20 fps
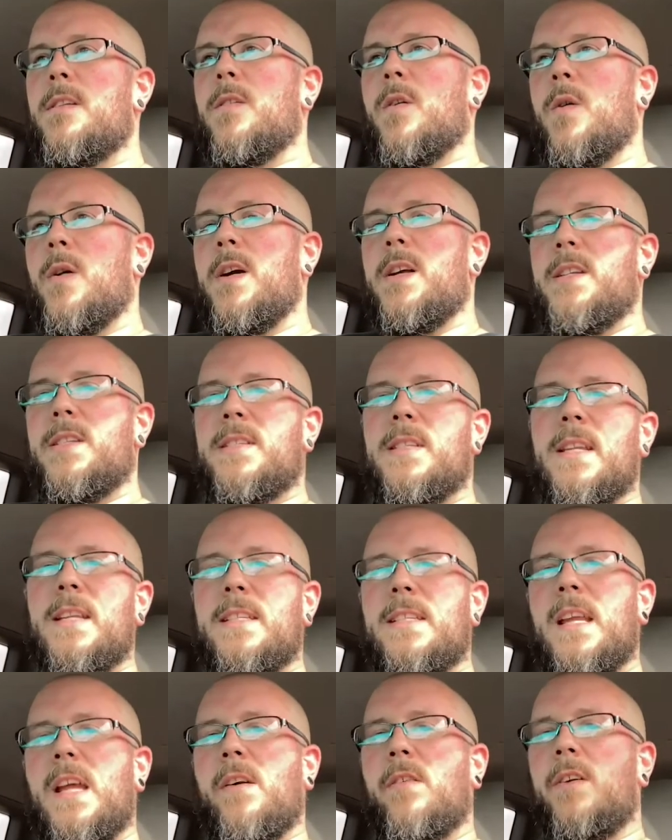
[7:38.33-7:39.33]
noise
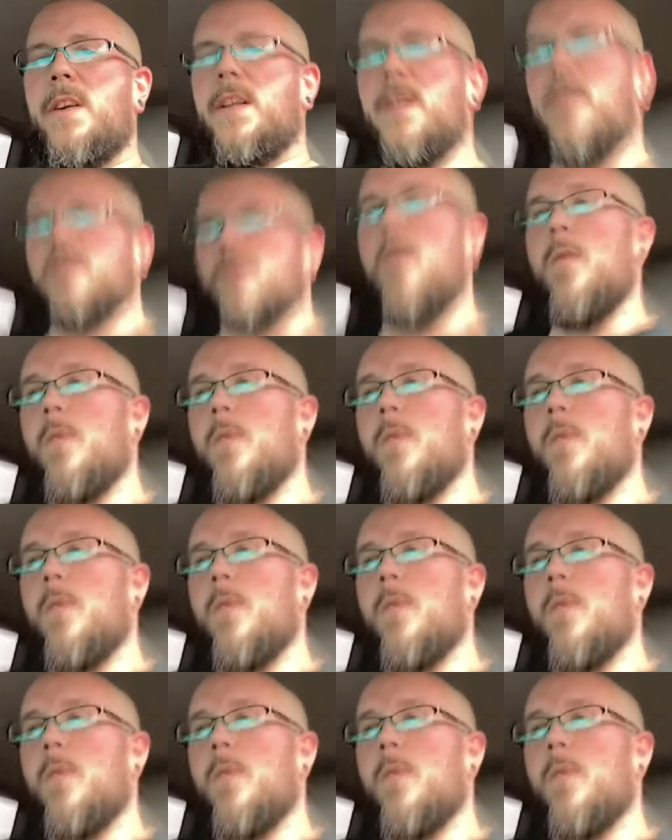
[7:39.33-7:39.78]
interior